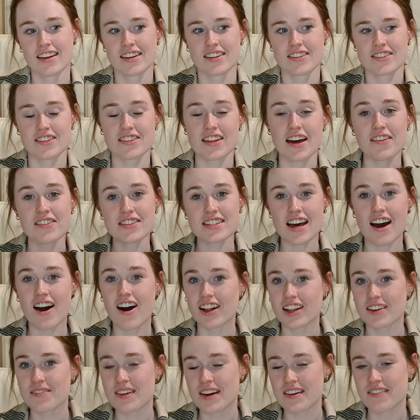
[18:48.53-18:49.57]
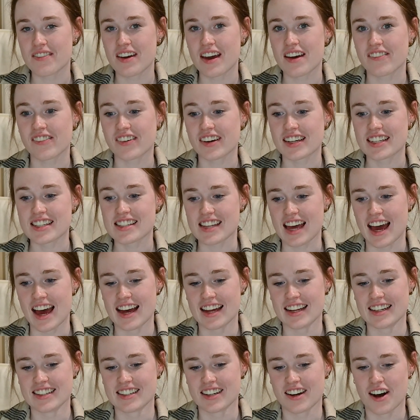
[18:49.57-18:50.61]
So that was all of my favorites
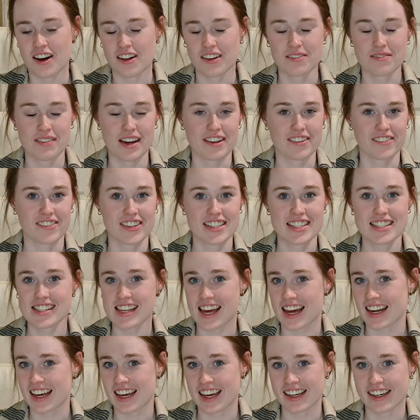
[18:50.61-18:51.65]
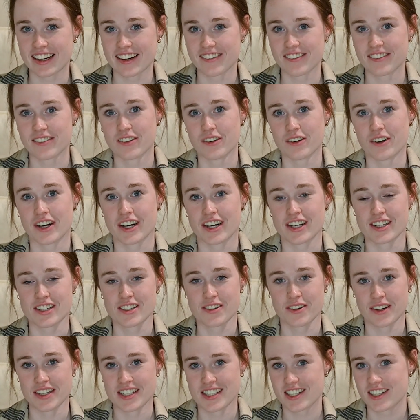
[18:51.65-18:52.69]
and all of my resetting for
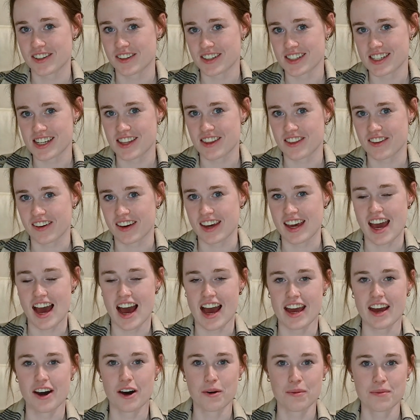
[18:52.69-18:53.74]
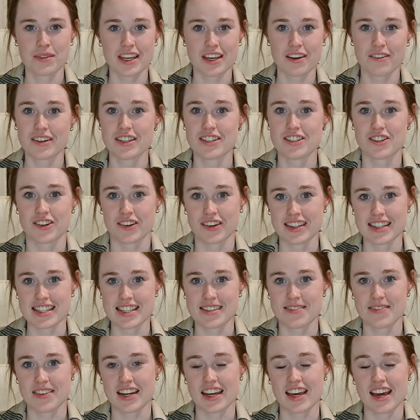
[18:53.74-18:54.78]
2023. I hope that you enjoyed
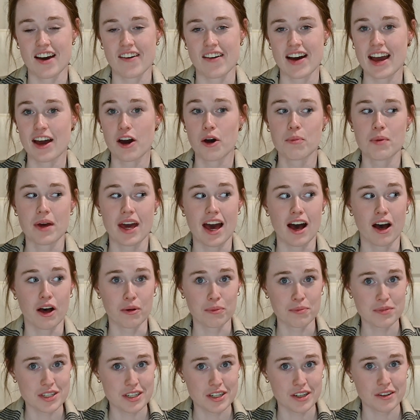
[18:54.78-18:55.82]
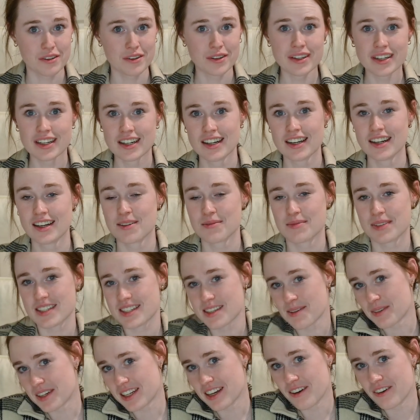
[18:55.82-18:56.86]
this video. I hope it helped you. Please
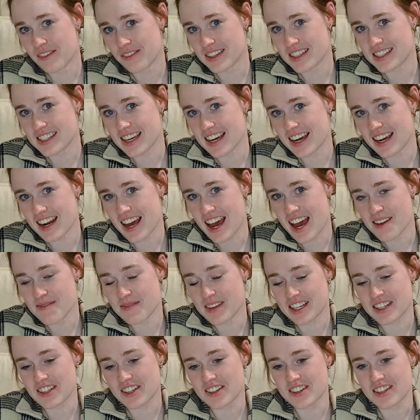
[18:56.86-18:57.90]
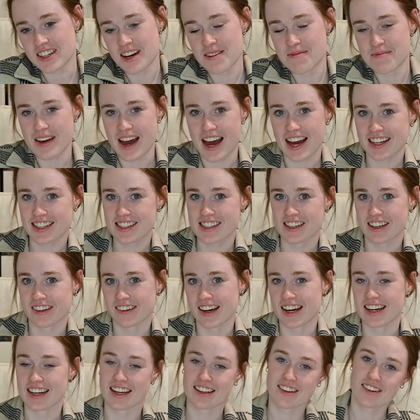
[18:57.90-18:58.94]
let me know if it did, and make sure to come back to
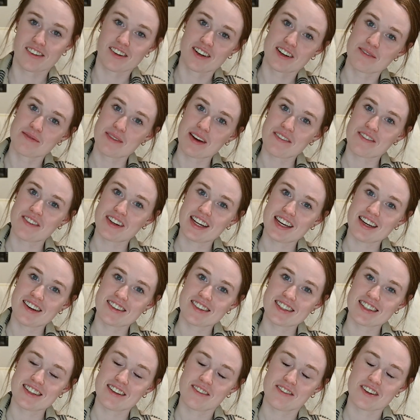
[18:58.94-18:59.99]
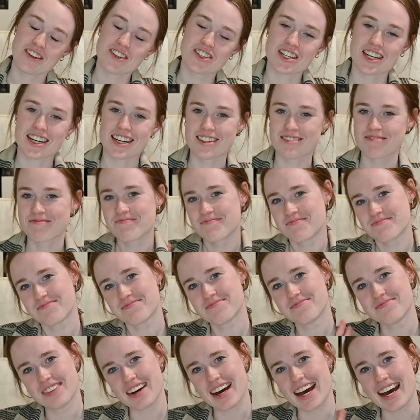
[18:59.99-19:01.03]
another one of my videos in the future.
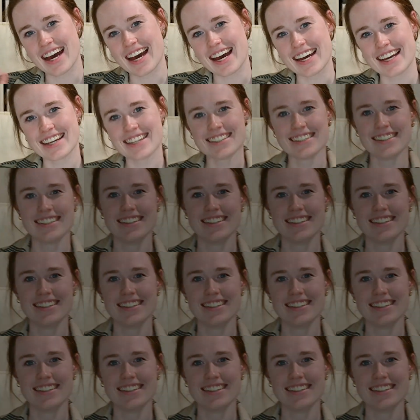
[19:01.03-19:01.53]
Bye!